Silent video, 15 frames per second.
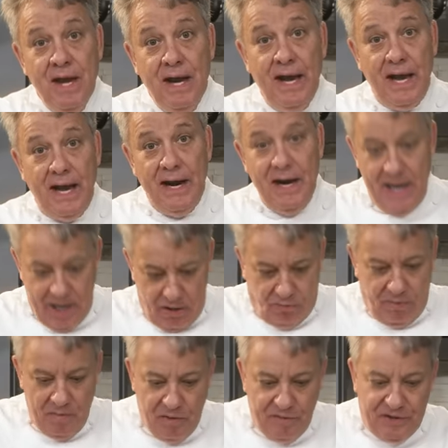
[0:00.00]
and
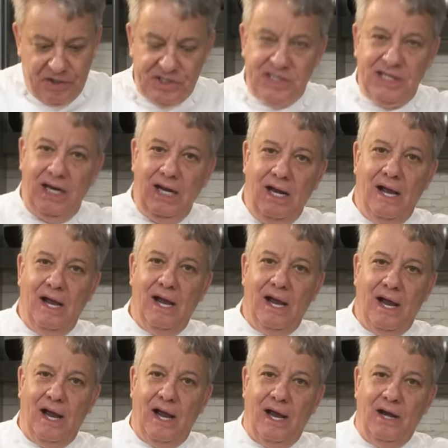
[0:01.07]
remove the seed,
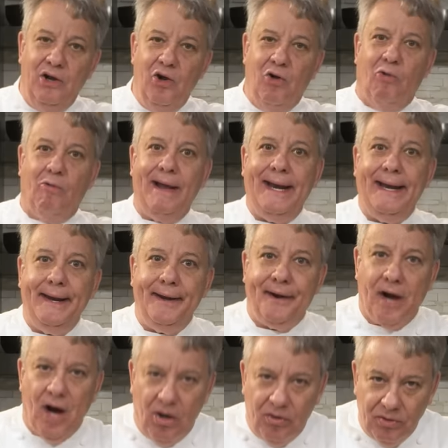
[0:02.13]
and you're ready to
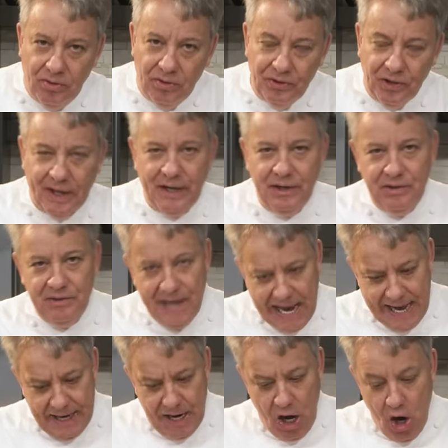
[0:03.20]
go. You can do
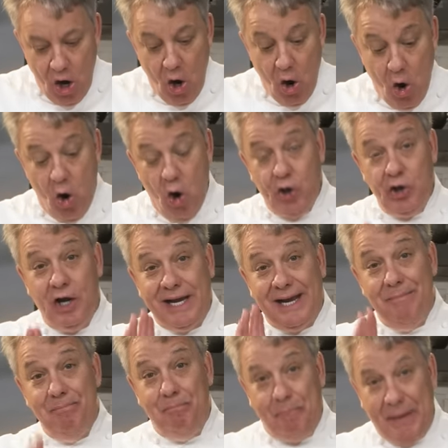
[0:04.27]
that, or you
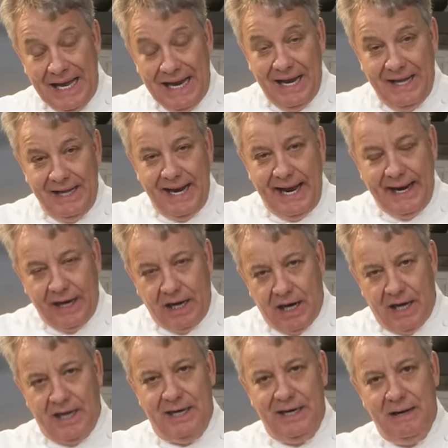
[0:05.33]
can peel it and
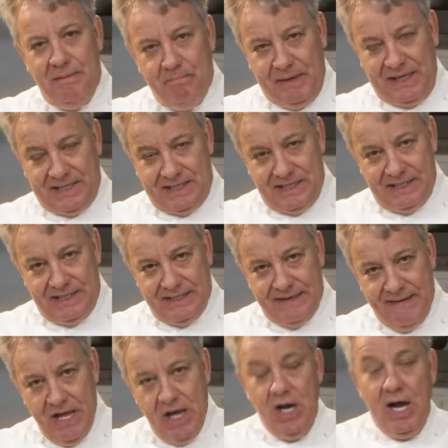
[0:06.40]
cut it in pieces.
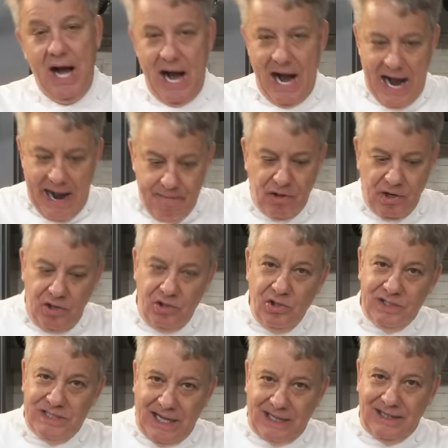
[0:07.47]
I'm gonna
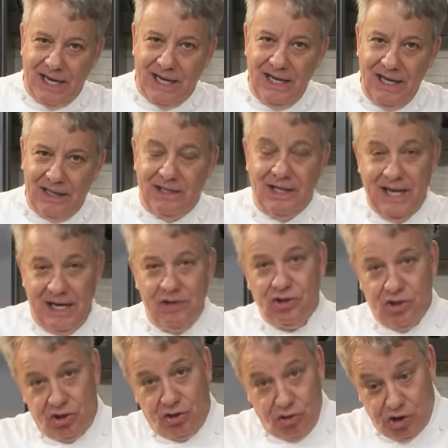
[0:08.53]
use that technique today
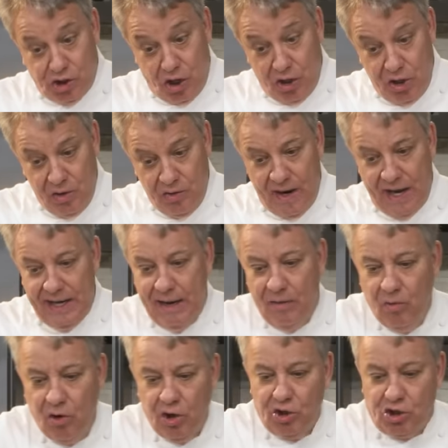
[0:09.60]
just to show you, and then
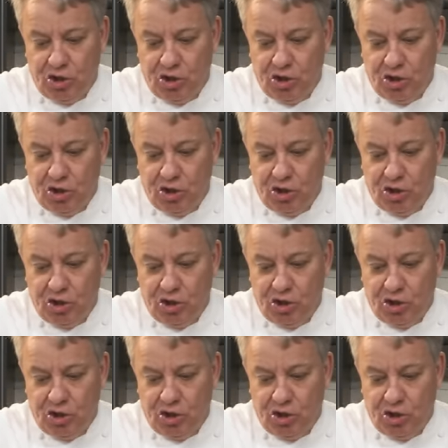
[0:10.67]
we're gonna